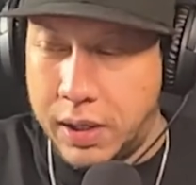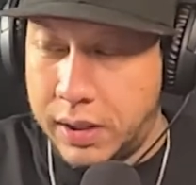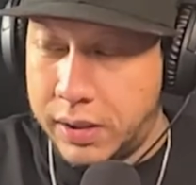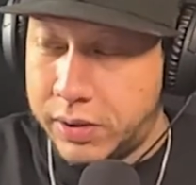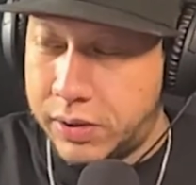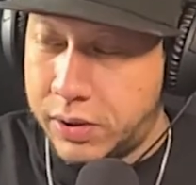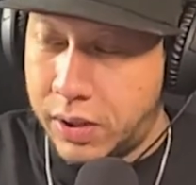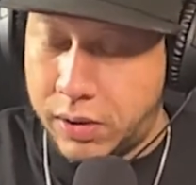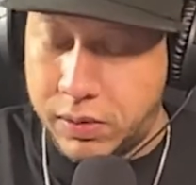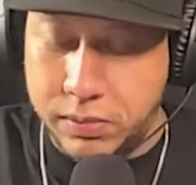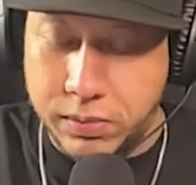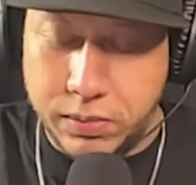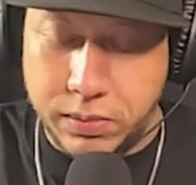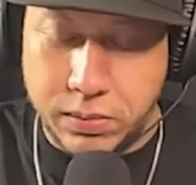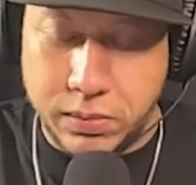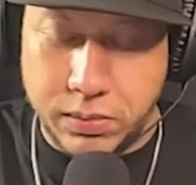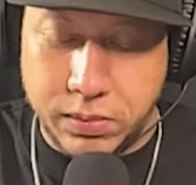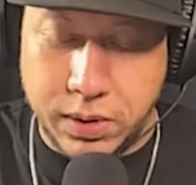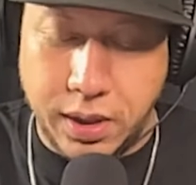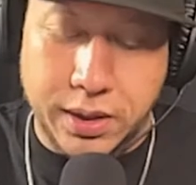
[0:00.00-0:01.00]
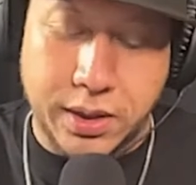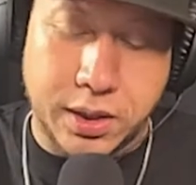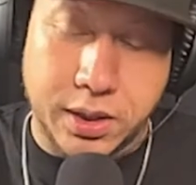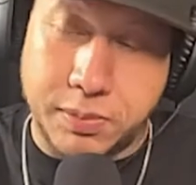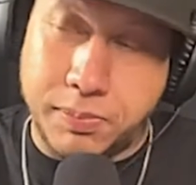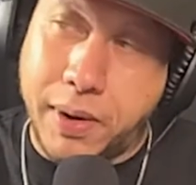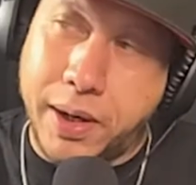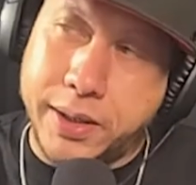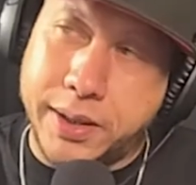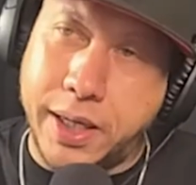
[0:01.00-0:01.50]
So that's just
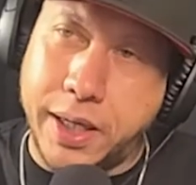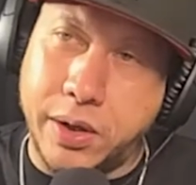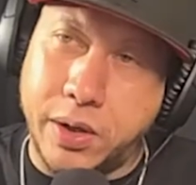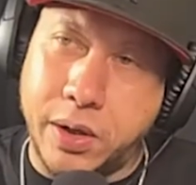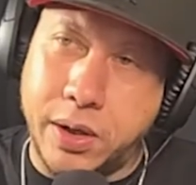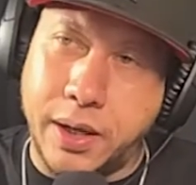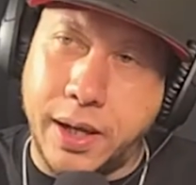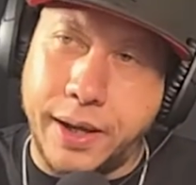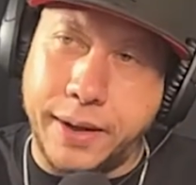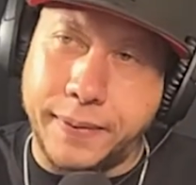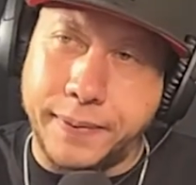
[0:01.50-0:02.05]
my take on that.